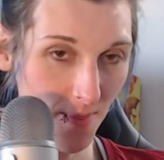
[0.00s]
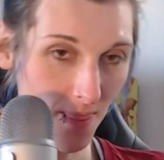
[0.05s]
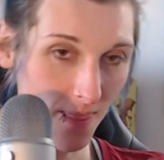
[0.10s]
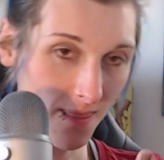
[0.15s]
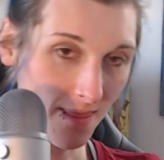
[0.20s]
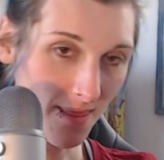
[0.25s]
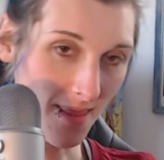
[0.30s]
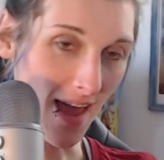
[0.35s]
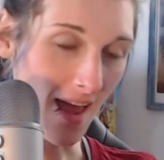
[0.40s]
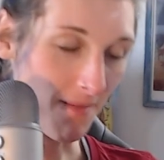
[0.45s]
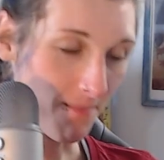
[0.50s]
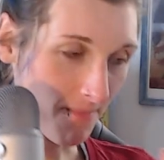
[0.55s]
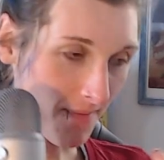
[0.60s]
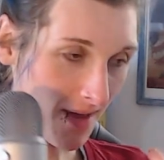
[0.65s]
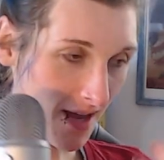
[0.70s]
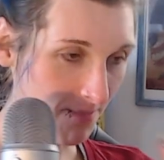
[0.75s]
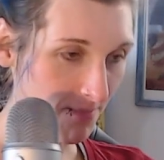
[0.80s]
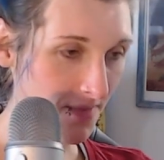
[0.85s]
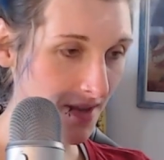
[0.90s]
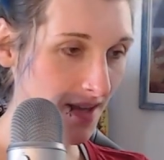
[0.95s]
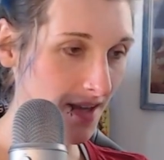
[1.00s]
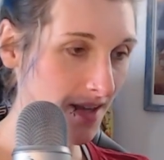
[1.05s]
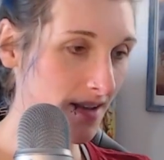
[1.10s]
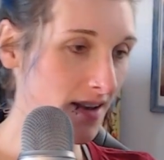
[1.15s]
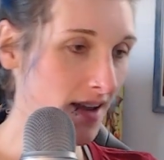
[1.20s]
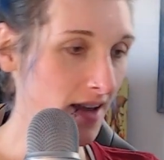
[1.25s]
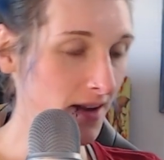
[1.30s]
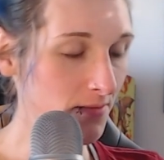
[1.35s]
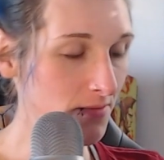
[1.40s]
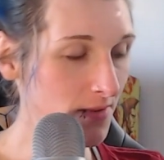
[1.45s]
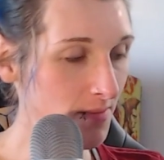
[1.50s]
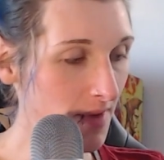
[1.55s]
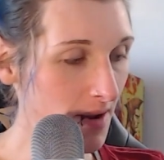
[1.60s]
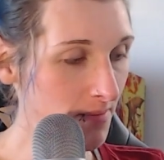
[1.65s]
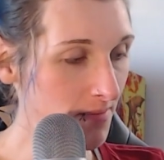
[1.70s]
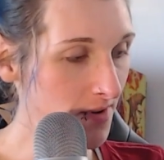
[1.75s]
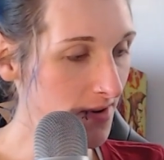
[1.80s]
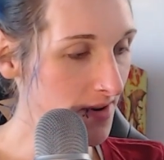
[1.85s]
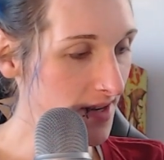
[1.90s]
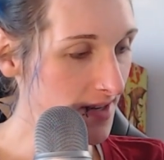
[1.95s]
that made me like
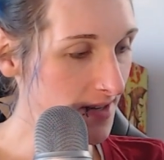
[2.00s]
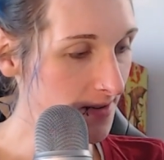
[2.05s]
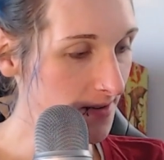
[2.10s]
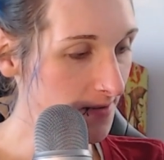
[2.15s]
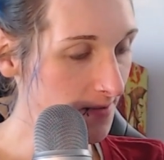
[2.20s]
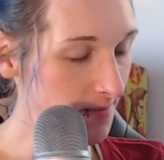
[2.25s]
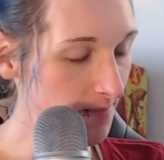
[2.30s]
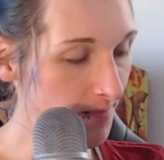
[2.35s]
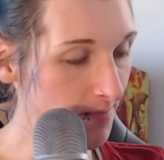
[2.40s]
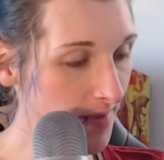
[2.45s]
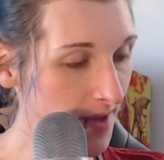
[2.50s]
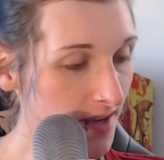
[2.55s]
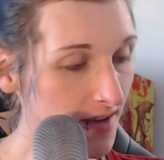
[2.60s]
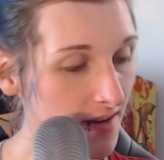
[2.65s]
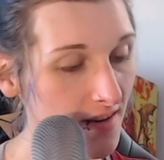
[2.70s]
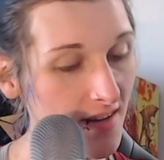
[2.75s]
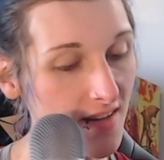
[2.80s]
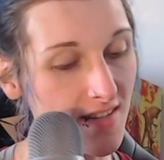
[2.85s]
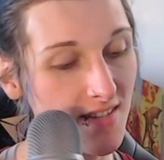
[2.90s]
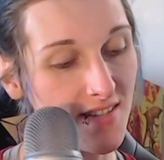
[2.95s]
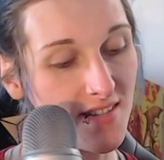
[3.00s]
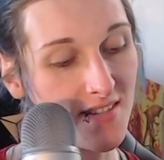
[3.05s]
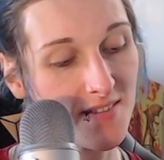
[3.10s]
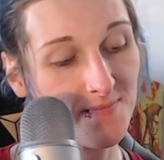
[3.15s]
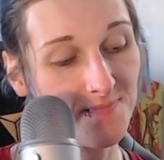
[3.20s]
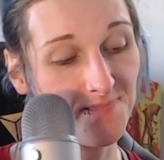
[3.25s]
remember it because